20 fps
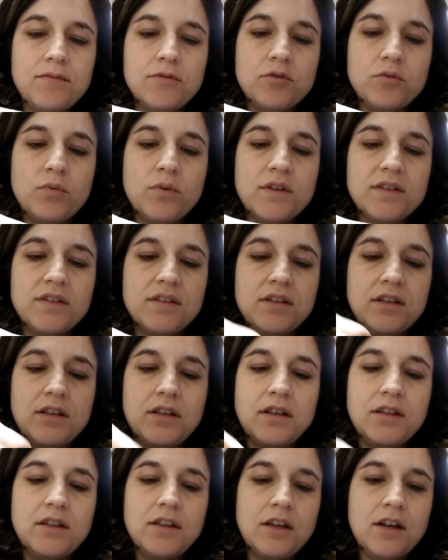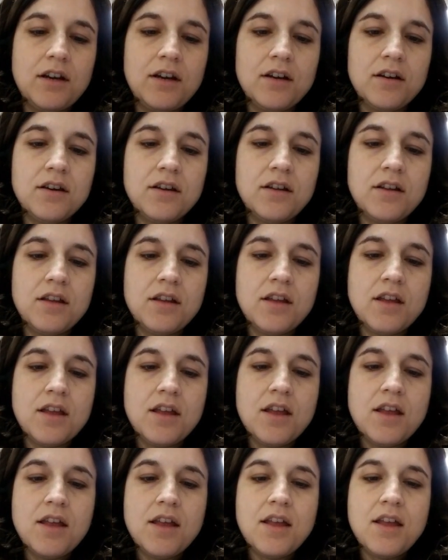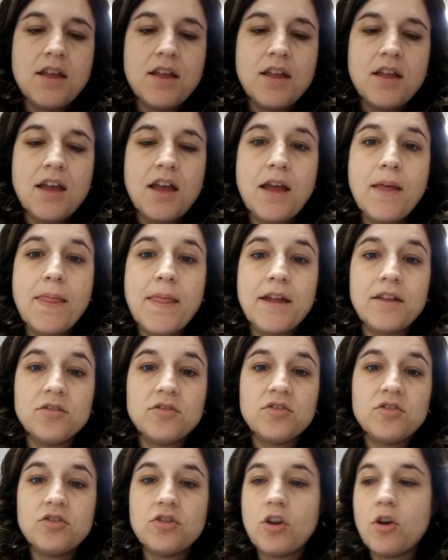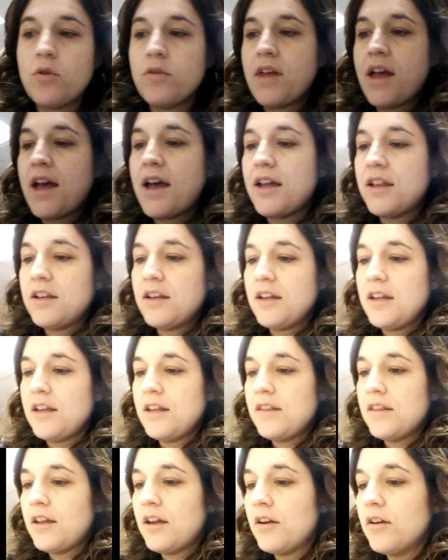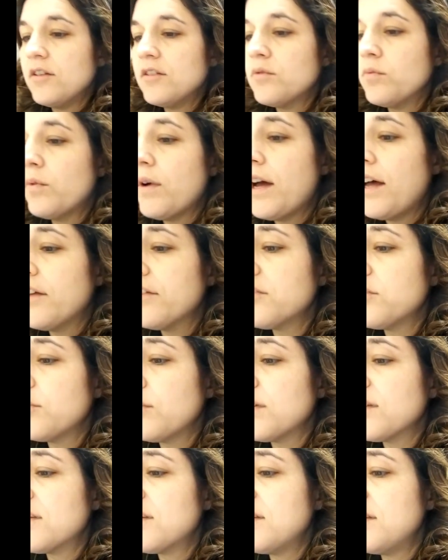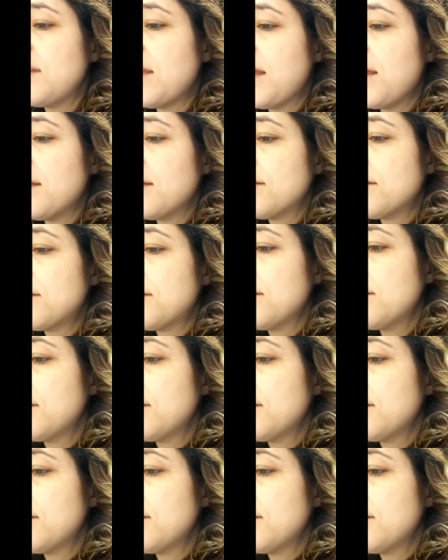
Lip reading: twisted in there. And then sew that in there as well so it stays.